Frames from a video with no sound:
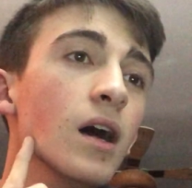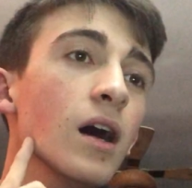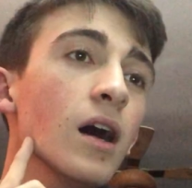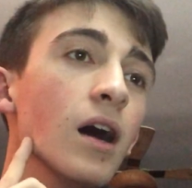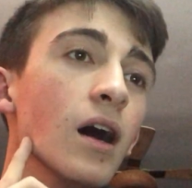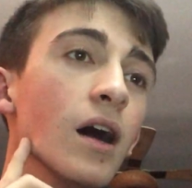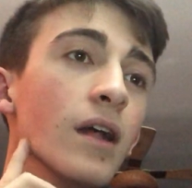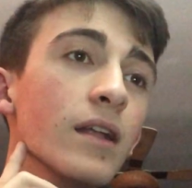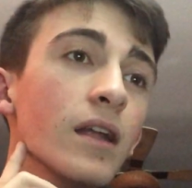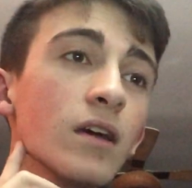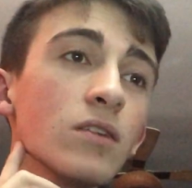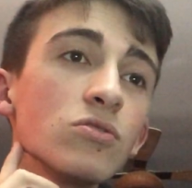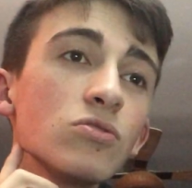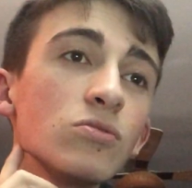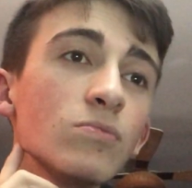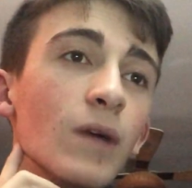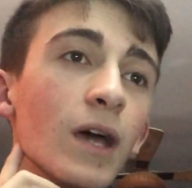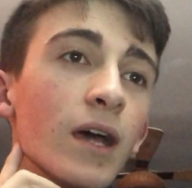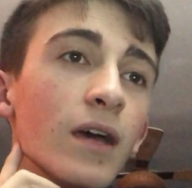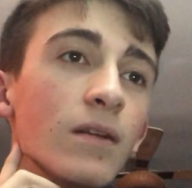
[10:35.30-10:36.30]
Not too
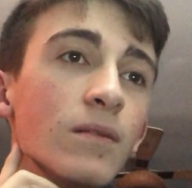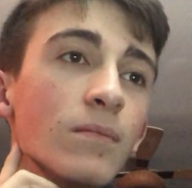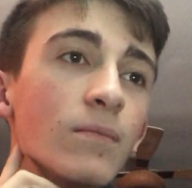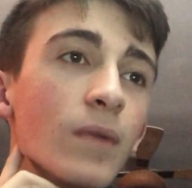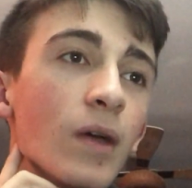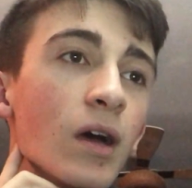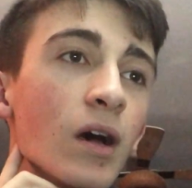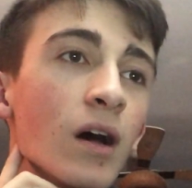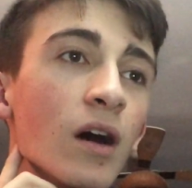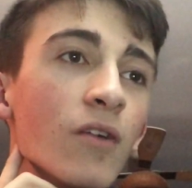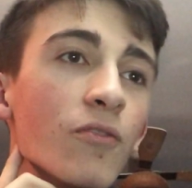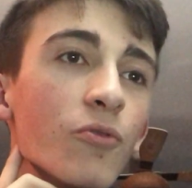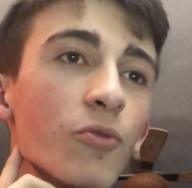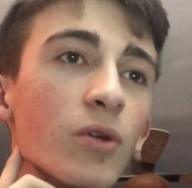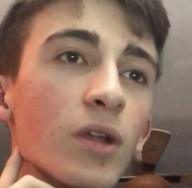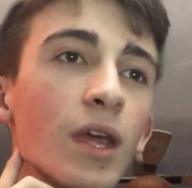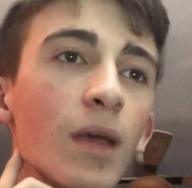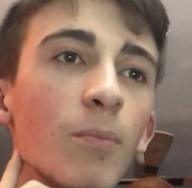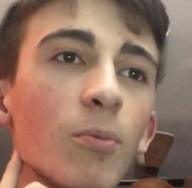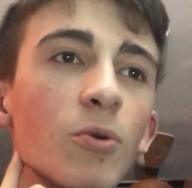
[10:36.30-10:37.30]
bad.
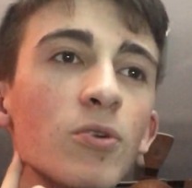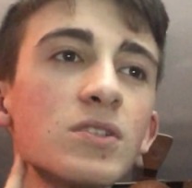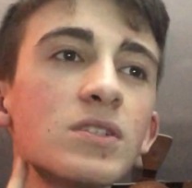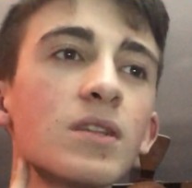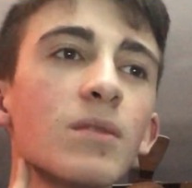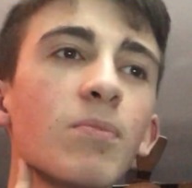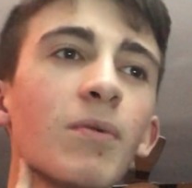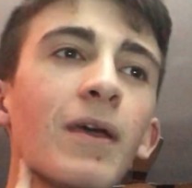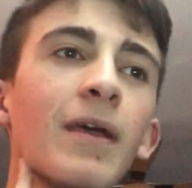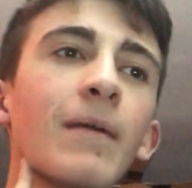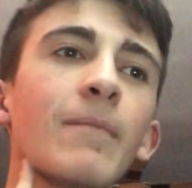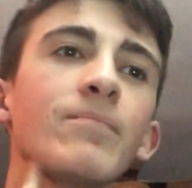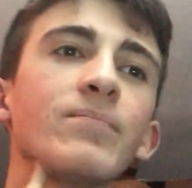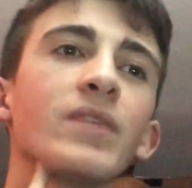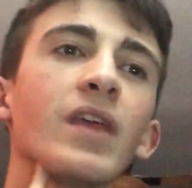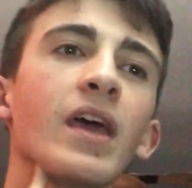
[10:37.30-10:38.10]
48 points in the paint